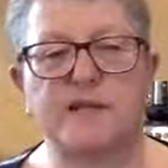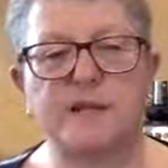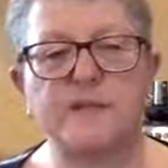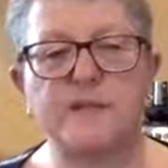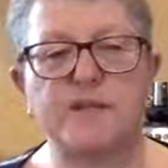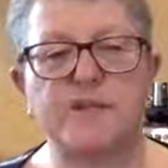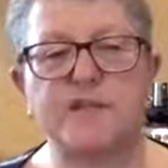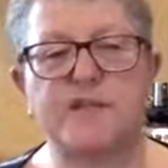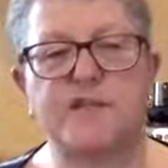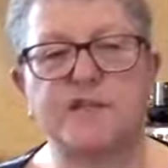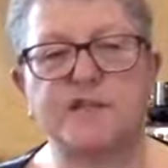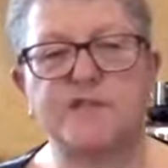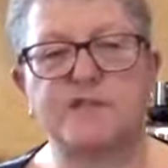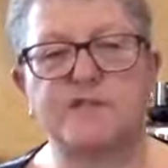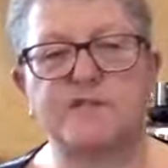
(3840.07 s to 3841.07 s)
I apologise. I
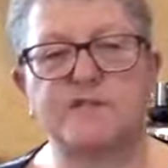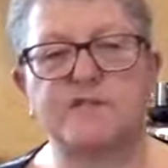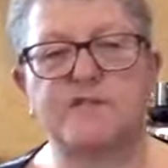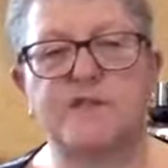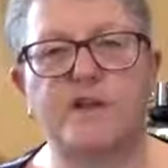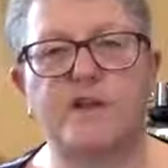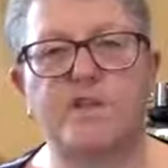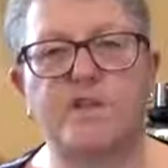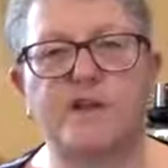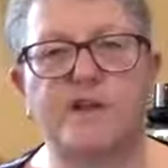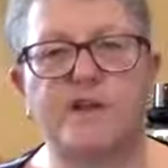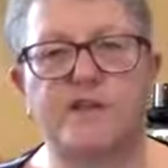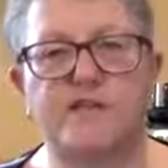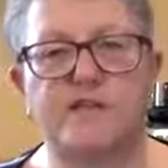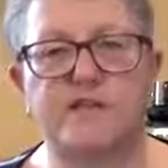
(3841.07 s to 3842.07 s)
just find it really
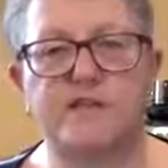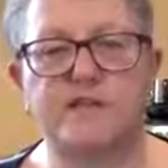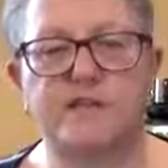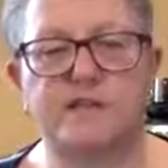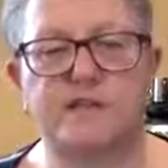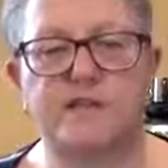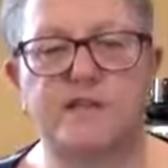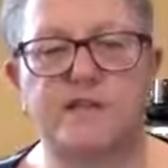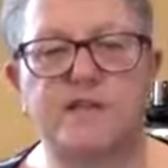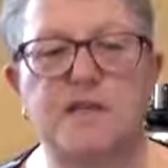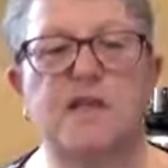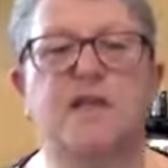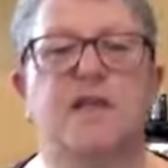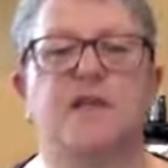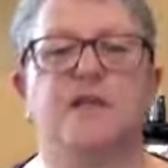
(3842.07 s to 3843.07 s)
interesting that there's
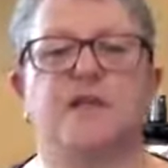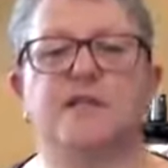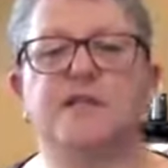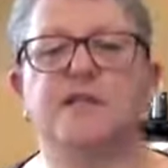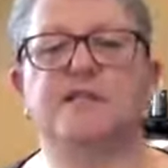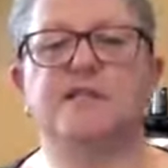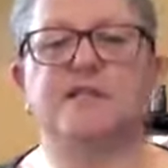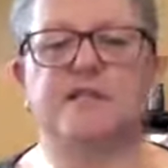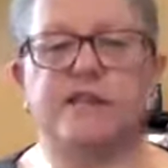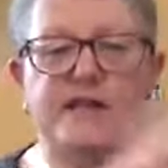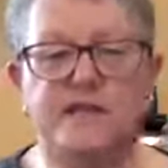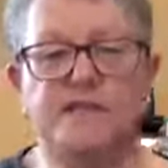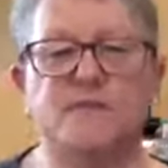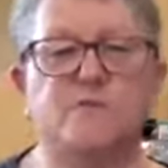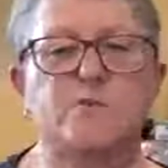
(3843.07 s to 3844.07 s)

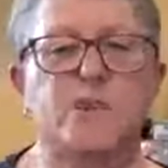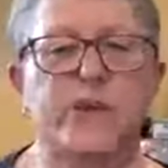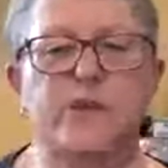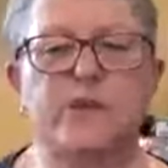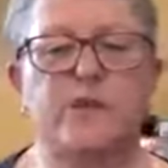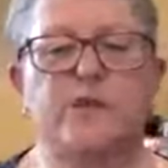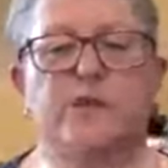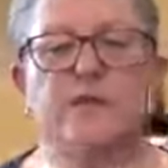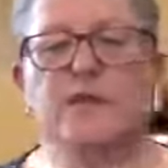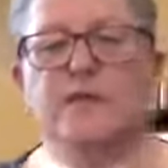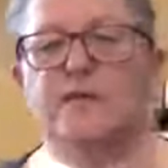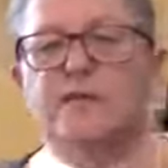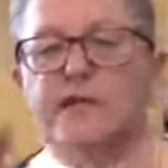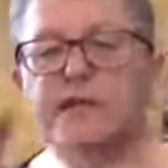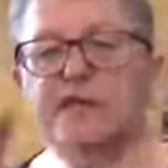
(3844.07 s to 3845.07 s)
yeasted bread,
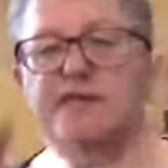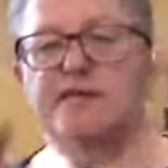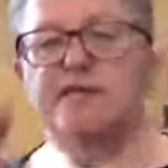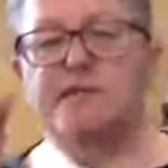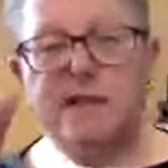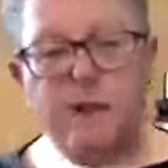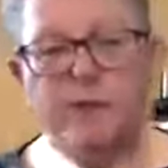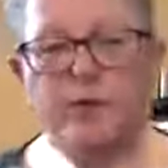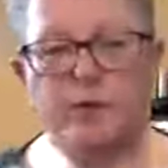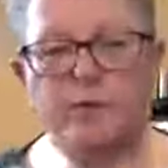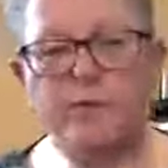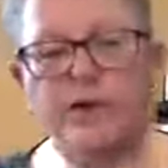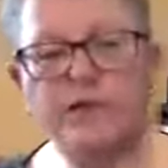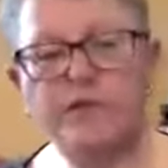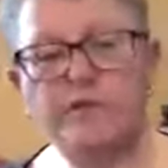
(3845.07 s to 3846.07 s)
there's sourdough
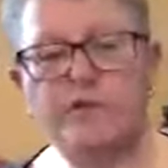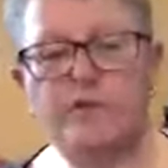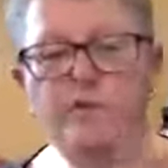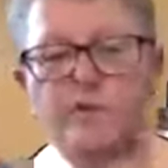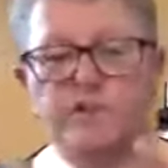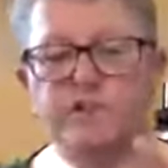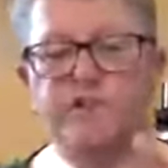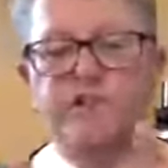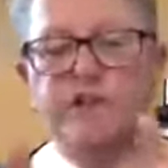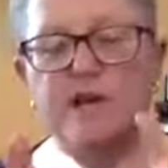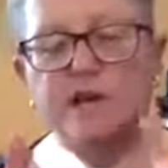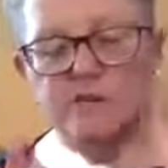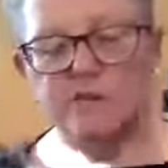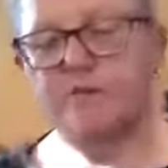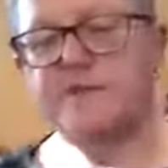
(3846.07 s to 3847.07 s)
bread which is
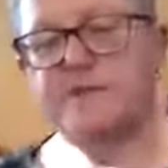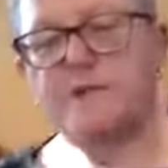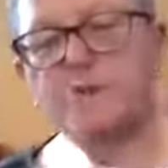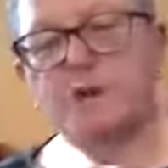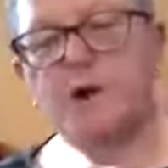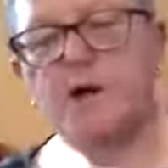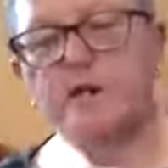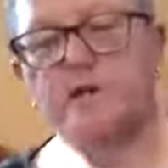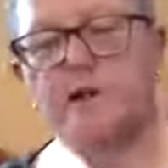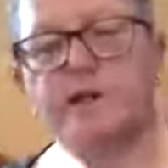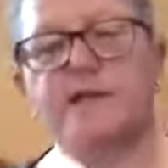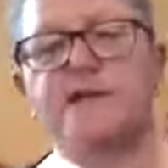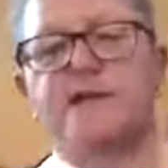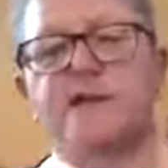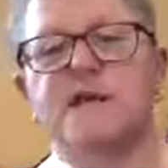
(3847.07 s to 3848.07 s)
100% wild
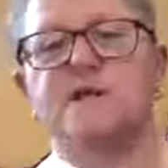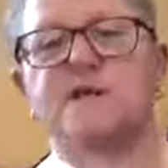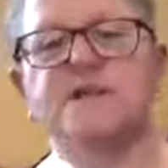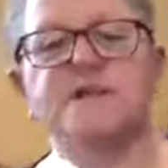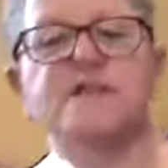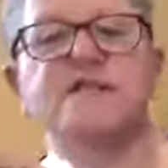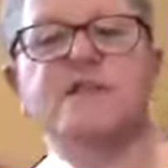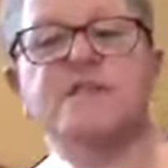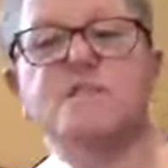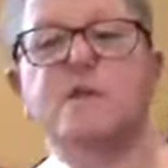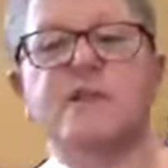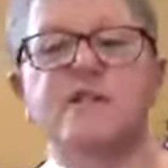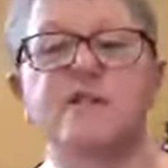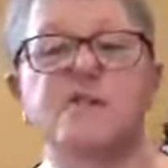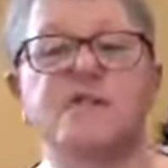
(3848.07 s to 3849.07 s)
yeast, and then there's this
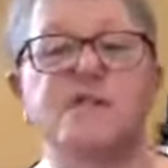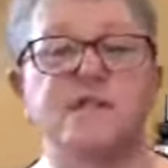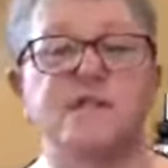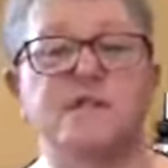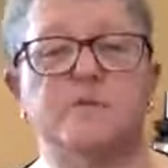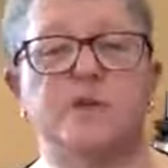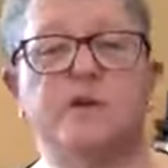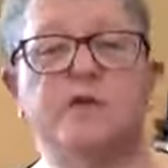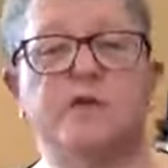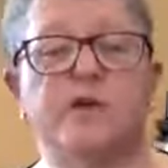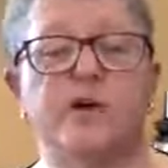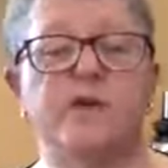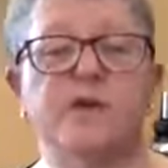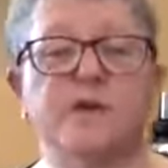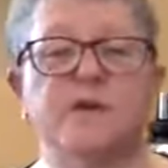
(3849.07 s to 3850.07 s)
one that sort of sits in the middle where
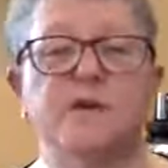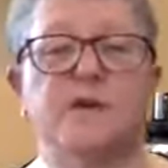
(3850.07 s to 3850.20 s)
it's